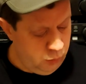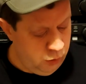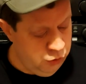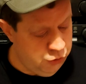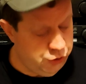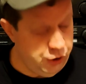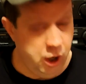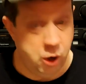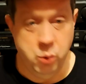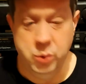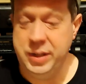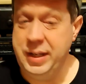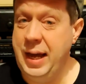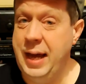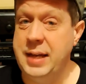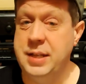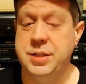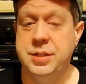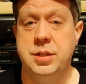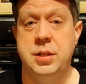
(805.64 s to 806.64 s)
So
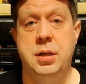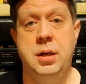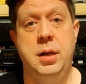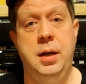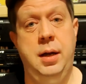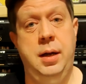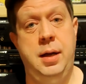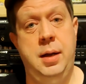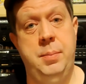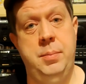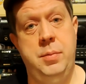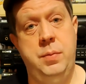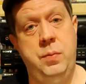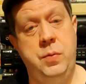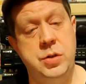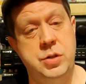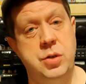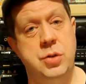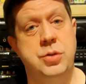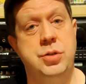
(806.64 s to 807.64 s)
yes,
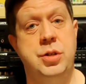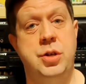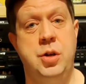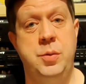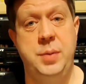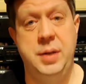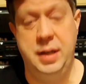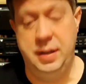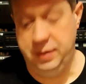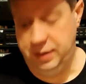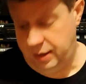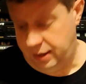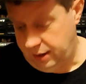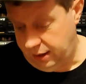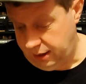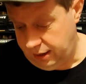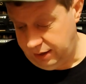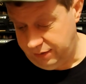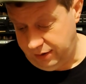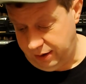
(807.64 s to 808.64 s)
results are going to be in then,
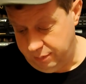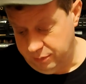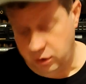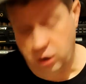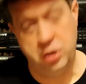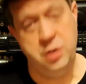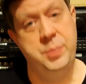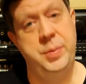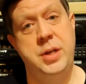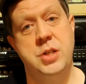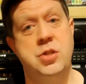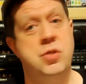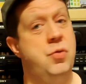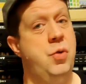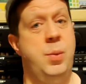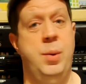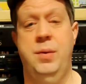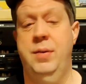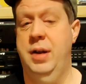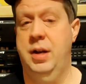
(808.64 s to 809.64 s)
and if I've got the beers the
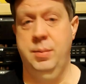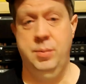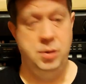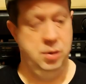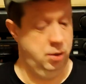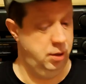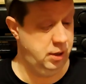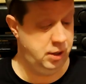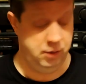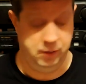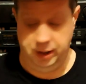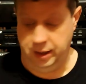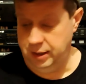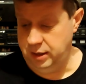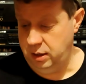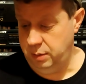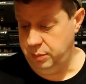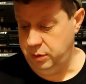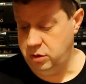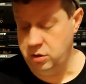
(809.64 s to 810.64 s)
wrong way around, I'm going to look like a right
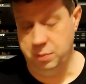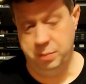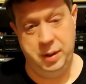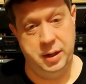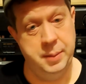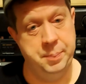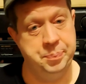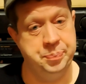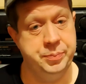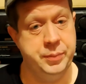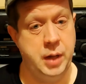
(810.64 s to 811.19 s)
idiot, but it doesn't matter.